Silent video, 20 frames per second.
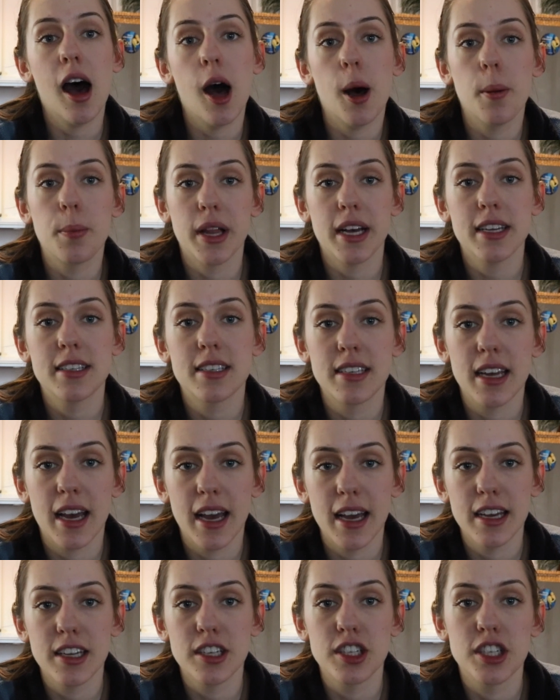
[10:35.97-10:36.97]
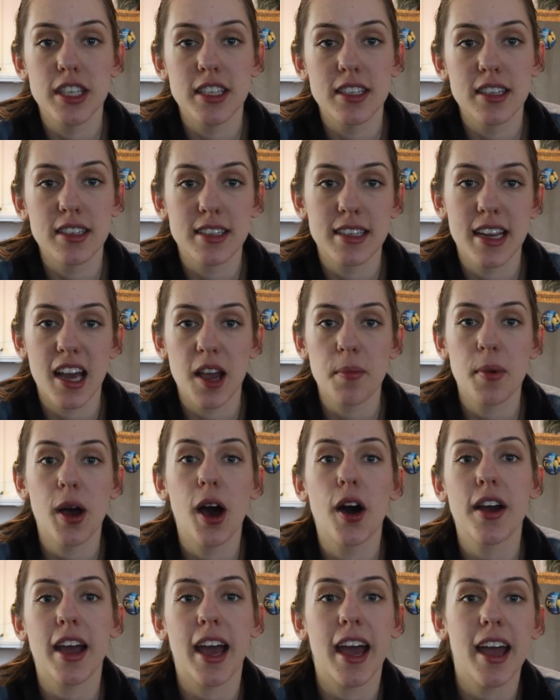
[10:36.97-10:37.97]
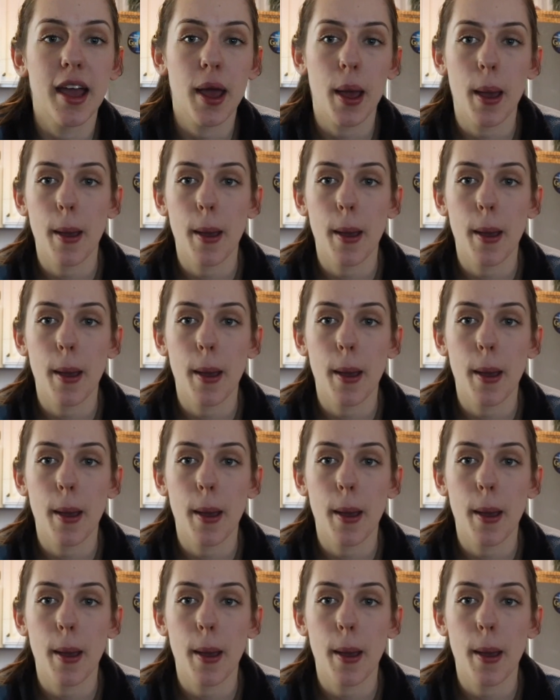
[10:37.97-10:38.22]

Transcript: a blessed day in Jesus' name. Okay,